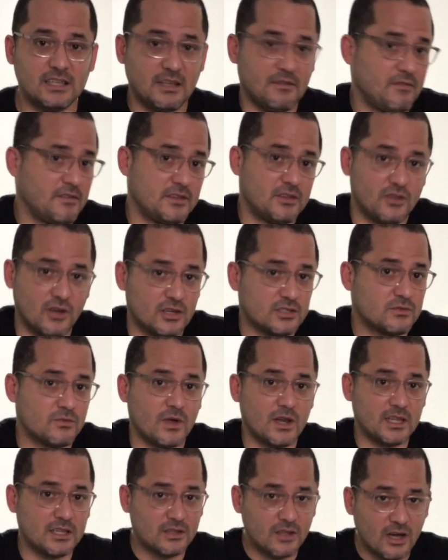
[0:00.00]
If it does
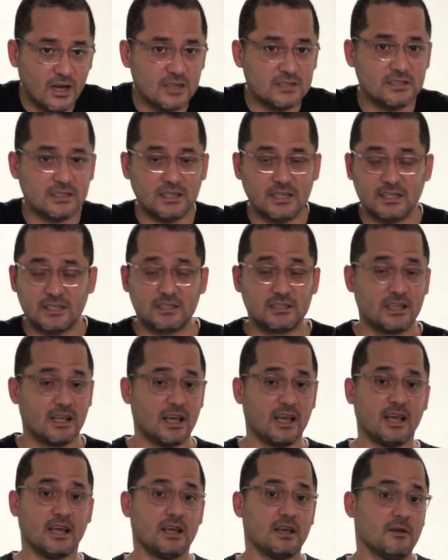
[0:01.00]
what it does, and it
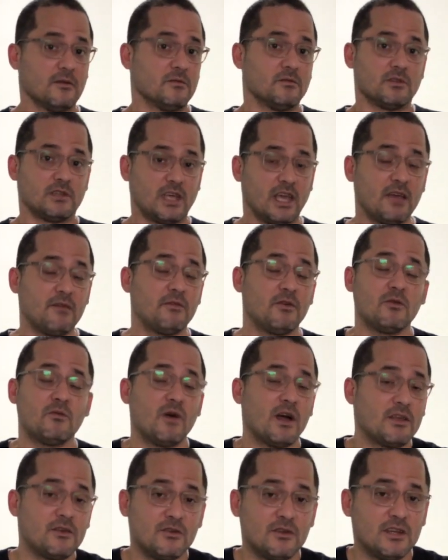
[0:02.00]
give you
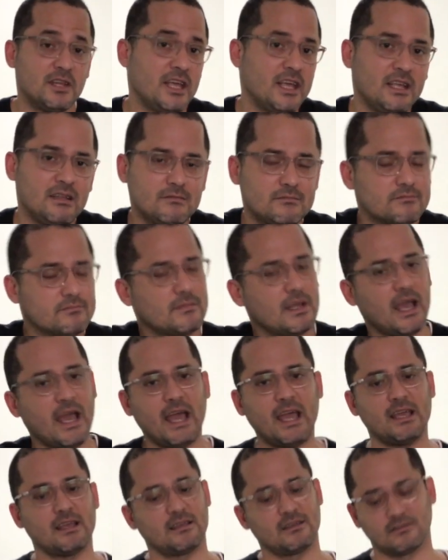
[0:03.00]
what you need,
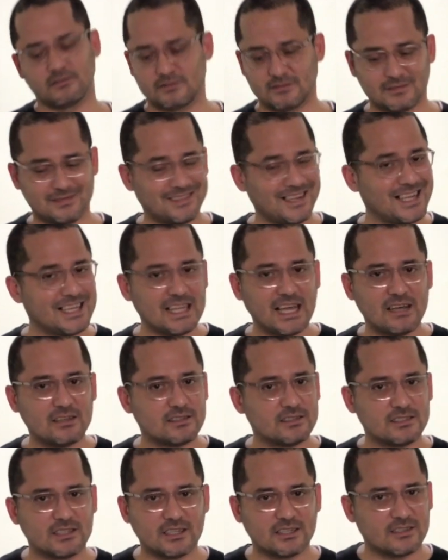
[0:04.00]
hey,
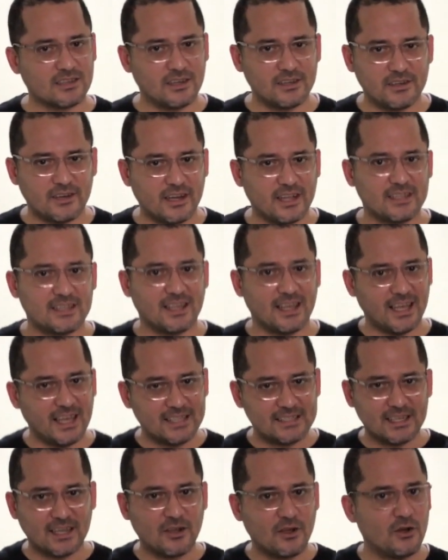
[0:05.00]
$3,600
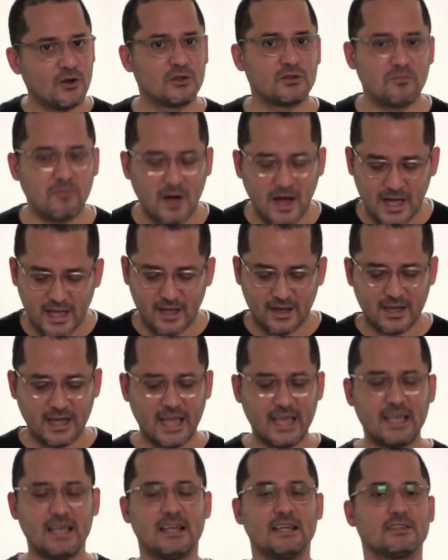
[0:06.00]
is a good buy.
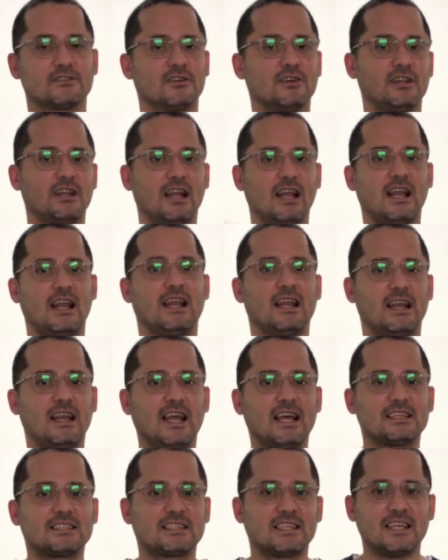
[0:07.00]
Okay, so
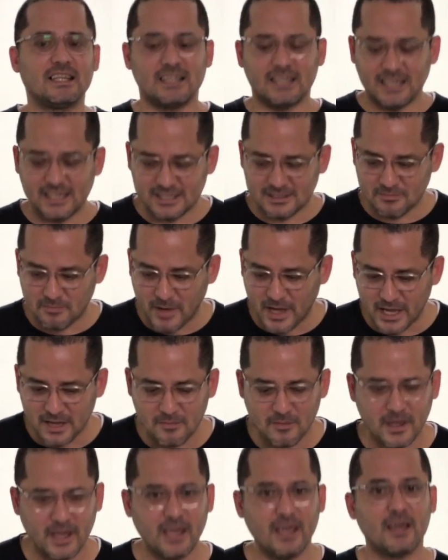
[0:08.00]
let's see this
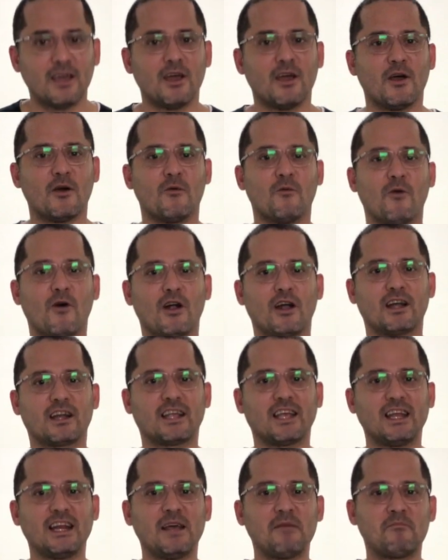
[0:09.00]
baby
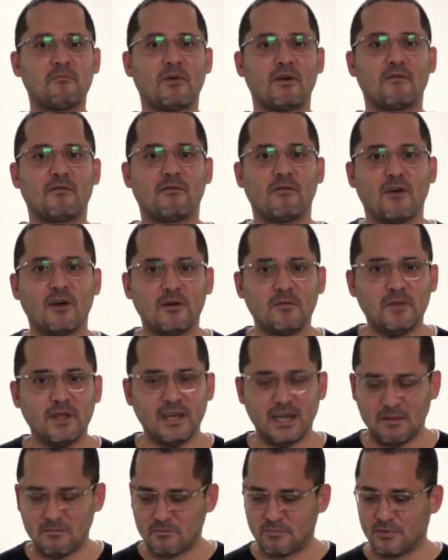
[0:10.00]
working and performing
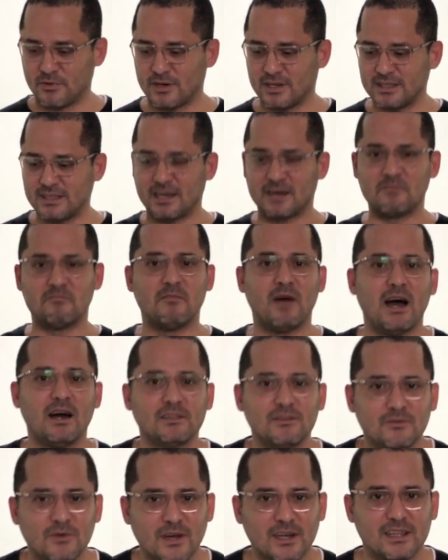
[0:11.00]
and putting their
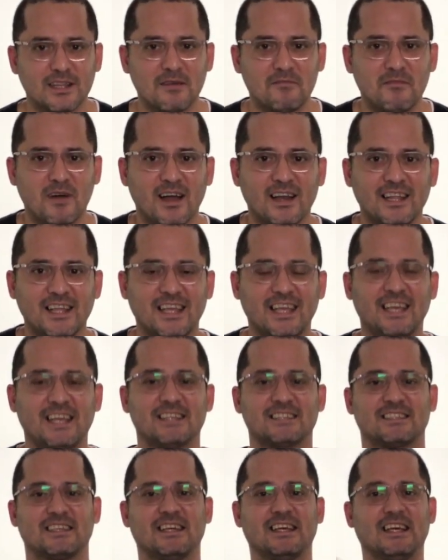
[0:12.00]
mouth where the money
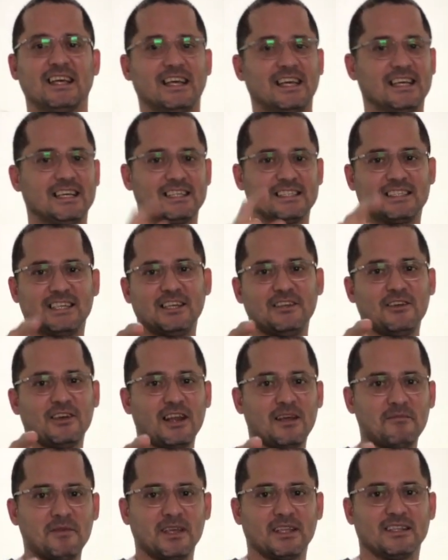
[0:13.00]
is. See you in
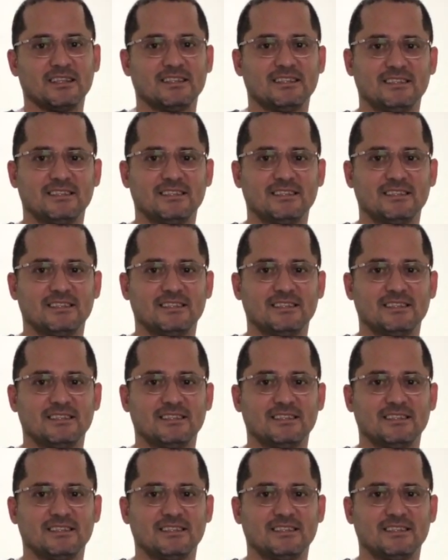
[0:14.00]
a bit.